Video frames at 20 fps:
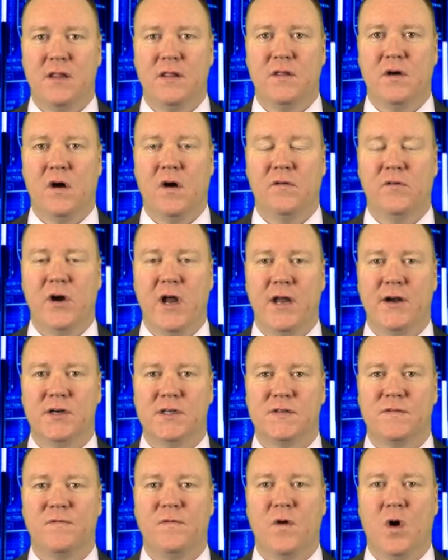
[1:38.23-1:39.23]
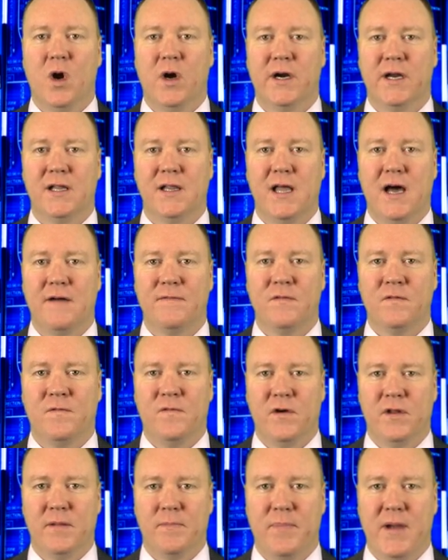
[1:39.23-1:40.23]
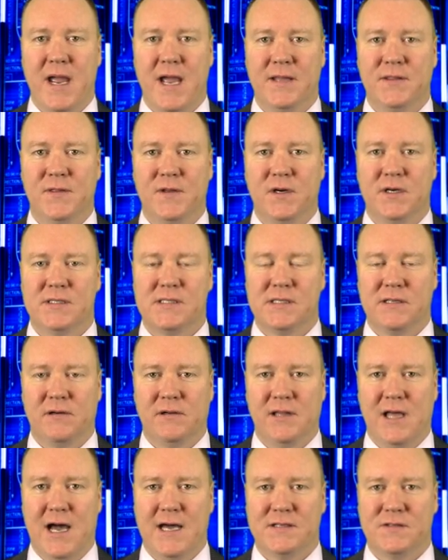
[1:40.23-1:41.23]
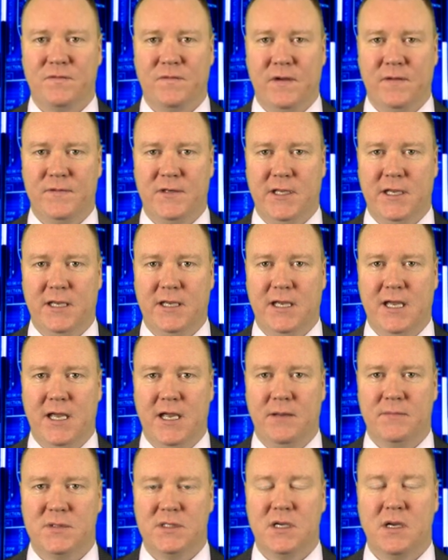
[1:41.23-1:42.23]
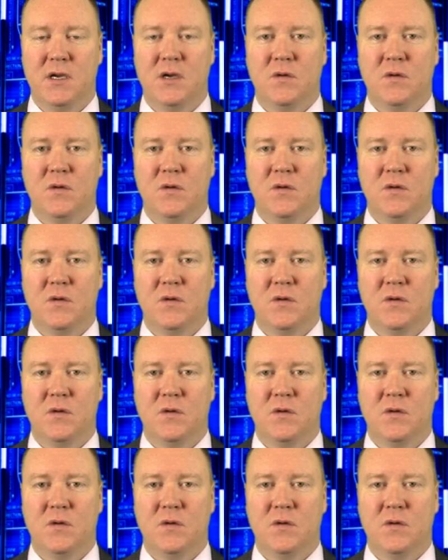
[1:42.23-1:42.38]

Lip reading: The over-under is 4-11 for the Panthers in their last 15 games